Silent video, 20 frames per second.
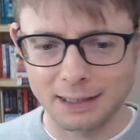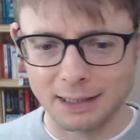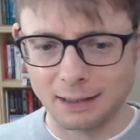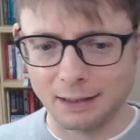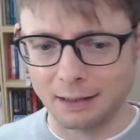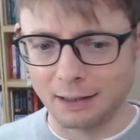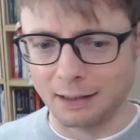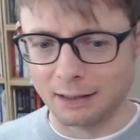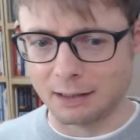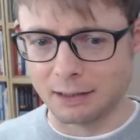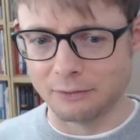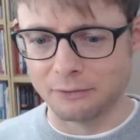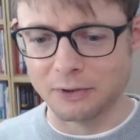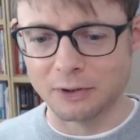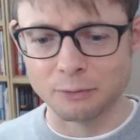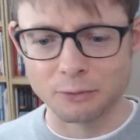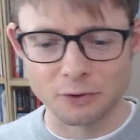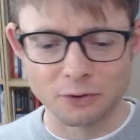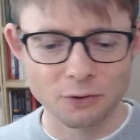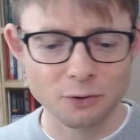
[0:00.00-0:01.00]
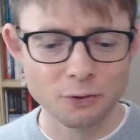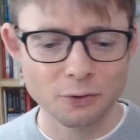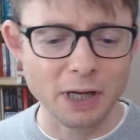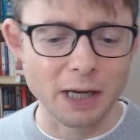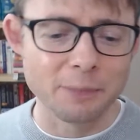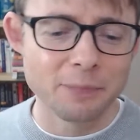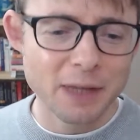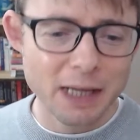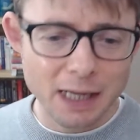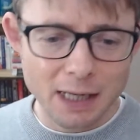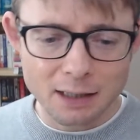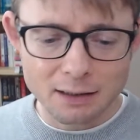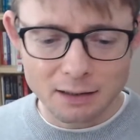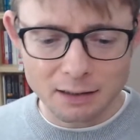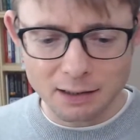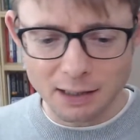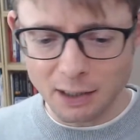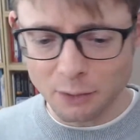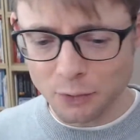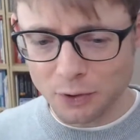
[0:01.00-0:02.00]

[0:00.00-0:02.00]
Yes, I think we're good. Okay, today